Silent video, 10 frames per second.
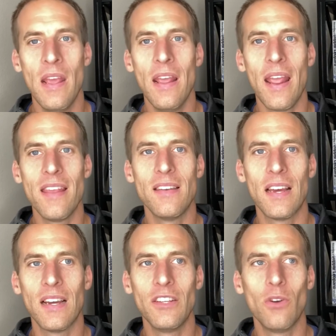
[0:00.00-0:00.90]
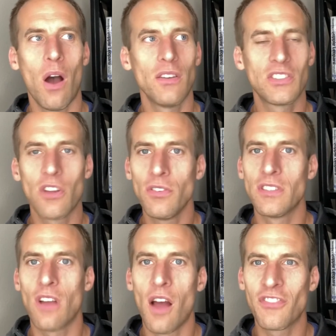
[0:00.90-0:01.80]
And, uh, you know, uh, salt
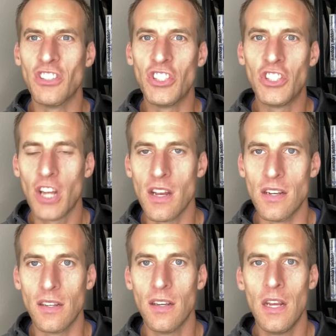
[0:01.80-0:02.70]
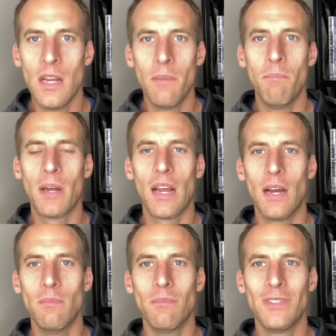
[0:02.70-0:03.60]
is often shunned, but,
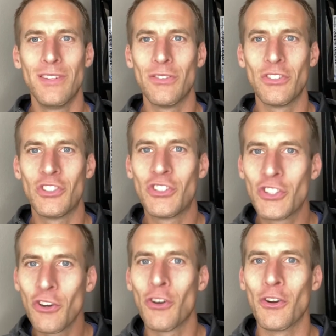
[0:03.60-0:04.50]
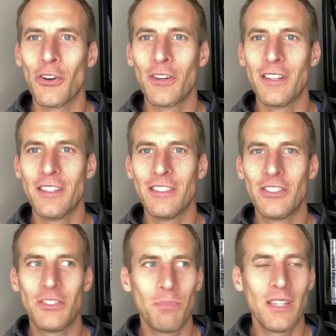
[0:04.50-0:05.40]
um, you know, sugar,
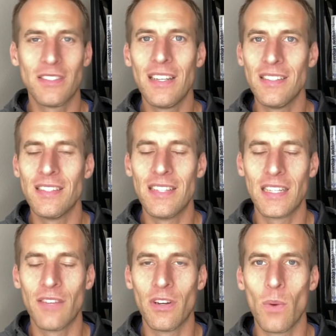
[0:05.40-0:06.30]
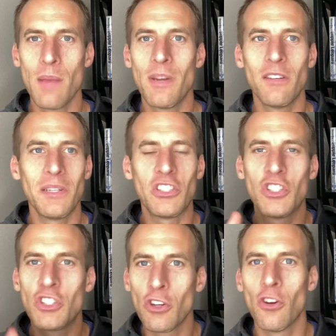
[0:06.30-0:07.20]
because it is addictive in a way, but, but
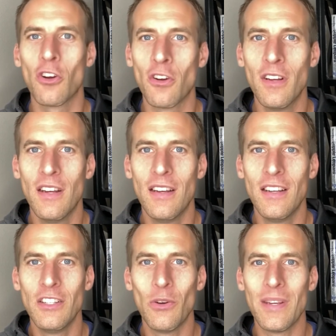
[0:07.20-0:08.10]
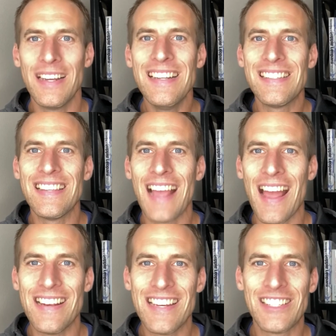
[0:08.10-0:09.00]
sugar you know, it is the
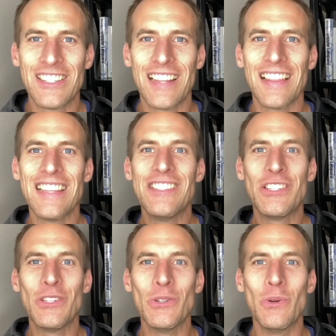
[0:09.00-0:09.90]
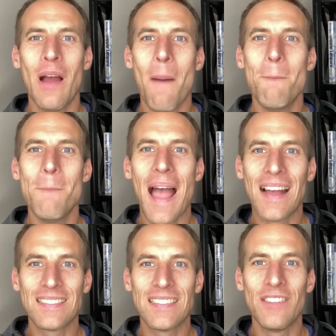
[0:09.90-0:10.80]
addiction that leads to
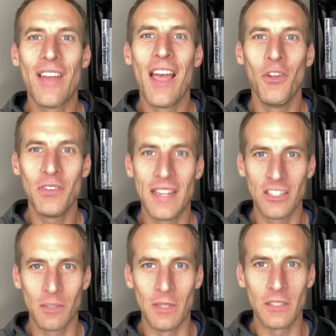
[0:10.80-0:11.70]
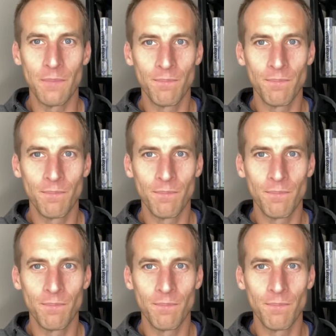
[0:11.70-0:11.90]
massive health detriment.